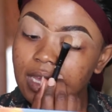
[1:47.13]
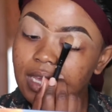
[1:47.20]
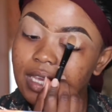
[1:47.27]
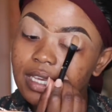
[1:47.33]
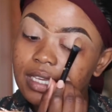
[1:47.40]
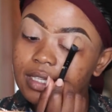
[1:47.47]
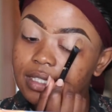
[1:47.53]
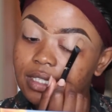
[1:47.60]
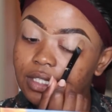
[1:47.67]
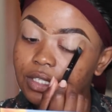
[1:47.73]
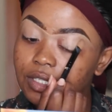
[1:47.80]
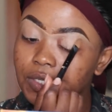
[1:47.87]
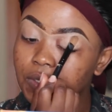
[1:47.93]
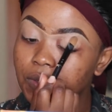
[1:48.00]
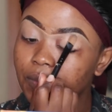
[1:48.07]
easy
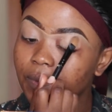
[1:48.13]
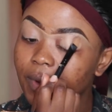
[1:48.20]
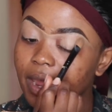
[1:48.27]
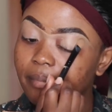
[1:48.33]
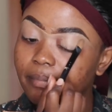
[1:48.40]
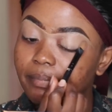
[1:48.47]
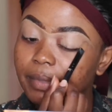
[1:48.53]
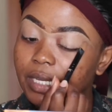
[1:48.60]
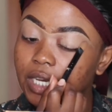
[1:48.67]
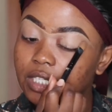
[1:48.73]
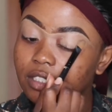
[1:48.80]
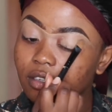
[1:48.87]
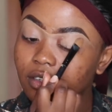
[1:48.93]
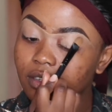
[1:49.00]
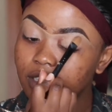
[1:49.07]
to grab,
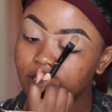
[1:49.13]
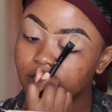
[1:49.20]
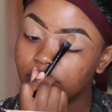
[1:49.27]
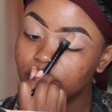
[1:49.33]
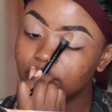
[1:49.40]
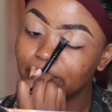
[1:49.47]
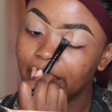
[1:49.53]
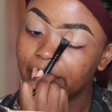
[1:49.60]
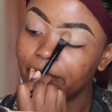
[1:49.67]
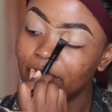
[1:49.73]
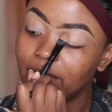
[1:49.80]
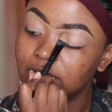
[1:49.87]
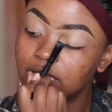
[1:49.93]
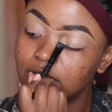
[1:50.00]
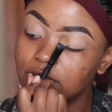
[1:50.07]
because I always lose my
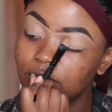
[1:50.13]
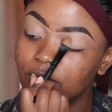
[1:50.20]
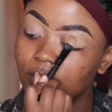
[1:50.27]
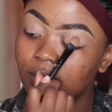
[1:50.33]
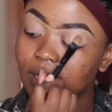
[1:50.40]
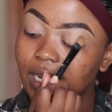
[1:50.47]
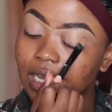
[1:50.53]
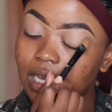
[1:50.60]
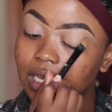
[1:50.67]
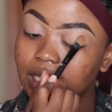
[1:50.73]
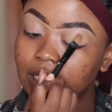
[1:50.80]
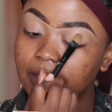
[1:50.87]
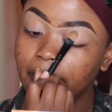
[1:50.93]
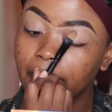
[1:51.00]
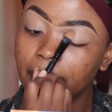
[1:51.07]
brushes, I
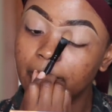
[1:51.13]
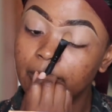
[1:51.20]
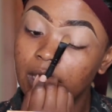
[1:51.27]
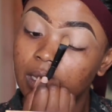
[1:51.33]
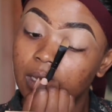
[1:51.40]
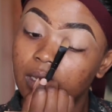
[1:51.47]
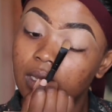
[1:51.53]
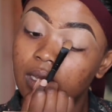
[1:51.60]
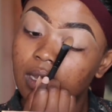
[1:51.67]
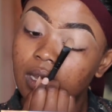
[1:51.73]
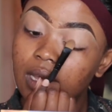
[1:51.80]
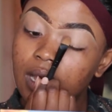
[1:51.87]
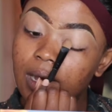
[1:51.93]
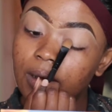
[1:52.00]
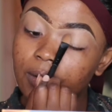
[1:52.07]

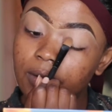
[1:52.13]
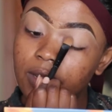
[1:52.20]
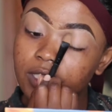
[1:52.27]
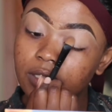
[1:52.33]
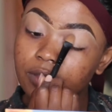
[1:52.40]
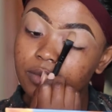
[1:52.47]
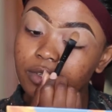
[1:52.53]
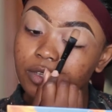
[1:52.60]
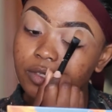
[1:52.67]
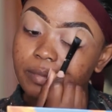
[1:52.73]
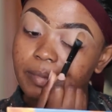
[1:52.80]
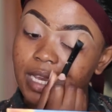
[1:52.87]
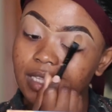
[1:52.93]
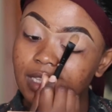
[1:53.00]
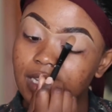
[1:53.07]
always lose
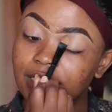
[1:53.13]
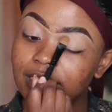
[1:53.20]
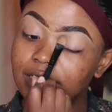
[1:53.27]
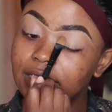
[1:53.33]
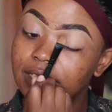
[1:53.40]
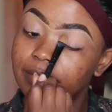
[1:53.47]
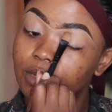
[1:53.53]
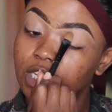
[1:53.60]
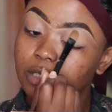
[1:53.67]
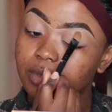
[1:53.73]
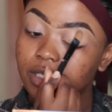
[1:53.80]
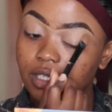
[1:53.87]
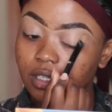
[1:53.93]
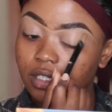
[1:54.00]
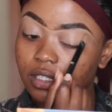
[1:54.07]
my things, more
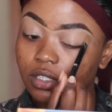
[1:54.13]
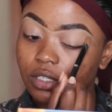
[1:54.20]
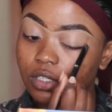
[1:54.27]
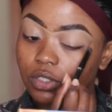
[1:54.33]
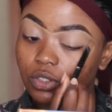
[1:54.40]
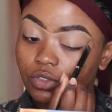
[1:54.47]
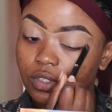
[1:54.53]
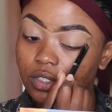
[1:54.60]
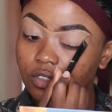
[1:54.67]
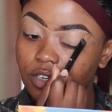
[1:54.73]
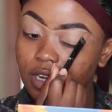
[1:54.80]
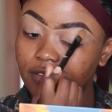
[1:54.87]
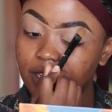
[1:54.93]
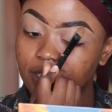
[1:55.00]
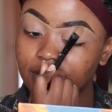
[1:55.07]
especially during
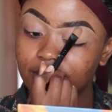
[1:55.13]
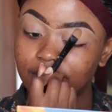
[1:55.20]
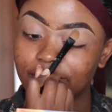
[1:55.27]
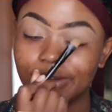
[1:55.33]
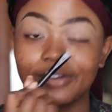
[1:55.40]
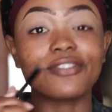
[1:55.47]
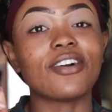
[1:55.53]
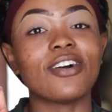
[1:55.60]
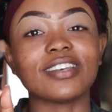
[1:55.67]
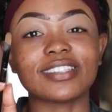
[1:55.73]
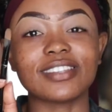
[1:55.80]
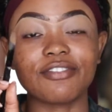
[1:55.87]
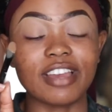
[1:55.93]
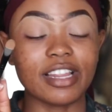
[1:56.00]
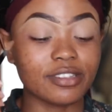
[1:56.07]
traveling. So of course,
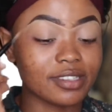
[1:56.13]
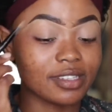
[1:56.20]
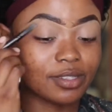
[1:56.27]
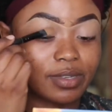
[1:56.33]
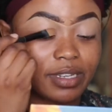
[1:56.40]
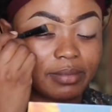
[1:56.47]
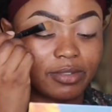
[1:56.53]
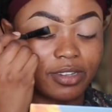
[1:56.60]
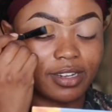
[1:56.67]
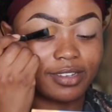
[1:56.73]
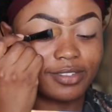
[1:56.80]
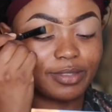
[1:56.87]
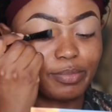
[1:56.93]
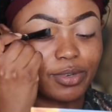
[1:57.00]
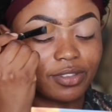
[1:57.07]
if I lose this one, I'm gonna
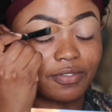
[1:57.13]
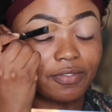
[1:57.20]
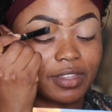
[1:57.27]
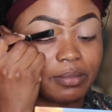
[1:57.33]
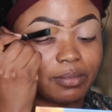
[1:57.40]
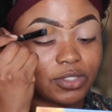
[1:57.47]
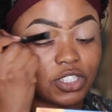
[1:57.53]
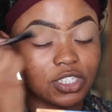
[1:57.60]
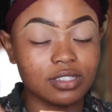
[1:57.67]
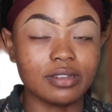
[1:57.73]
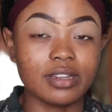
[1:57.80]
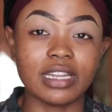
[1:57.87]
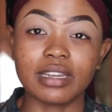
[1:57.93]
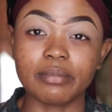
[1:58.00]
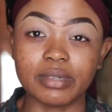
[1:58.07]
lose both of them, which is a
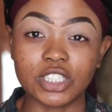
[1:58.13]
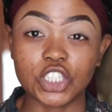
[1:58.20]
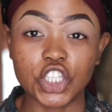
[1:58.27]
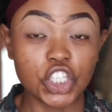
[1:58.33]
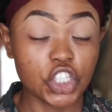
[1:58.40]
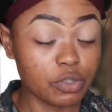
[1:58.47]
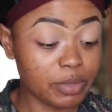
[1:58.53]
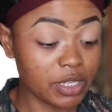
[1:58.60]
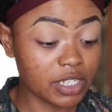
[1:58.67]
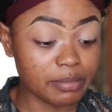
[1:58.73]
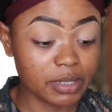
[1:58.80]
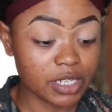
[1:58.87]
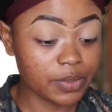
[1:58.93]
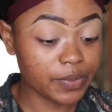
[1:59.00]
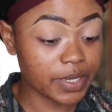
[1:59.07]
little bit stupid,
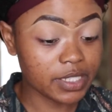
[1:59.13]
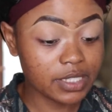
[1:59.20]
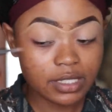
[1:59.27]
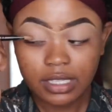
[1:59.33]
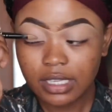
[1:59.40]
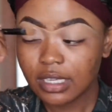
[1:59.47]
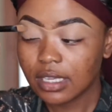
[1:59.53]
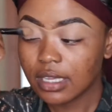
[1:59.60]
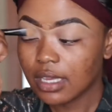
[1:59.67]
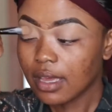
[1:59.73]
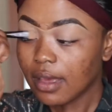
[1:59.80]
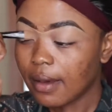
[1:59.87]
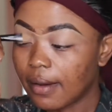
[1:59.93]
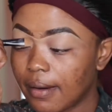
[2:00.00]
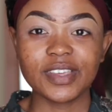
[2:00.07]
but anyways.
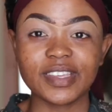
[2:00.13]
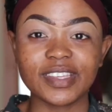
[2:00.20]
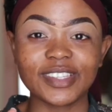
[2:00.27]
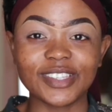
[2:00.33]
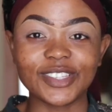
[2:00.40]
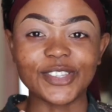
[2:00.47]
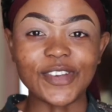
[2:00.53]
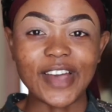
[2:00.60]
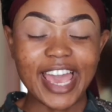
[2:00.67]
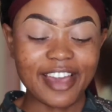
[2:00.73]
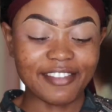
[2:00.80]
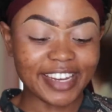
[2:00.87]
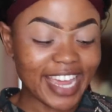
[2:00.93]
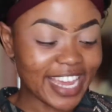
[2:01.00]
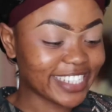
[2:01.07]
So I
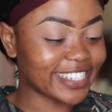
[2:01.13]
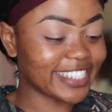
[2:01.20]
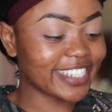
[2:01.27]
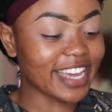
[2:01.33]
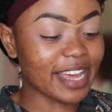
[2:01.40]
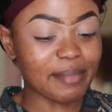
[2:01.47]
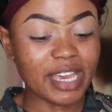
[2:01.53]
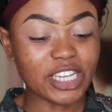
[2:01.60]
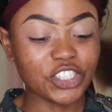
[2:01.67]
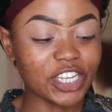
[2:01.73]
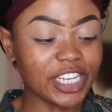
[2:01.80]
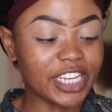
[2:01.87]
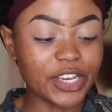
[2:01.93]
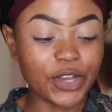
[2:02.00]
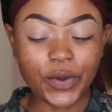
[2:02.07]
have an idea. I'm
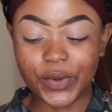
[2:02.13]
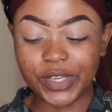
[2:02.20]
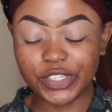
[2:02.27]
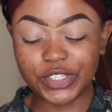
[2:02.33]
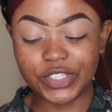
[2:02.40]
actually going to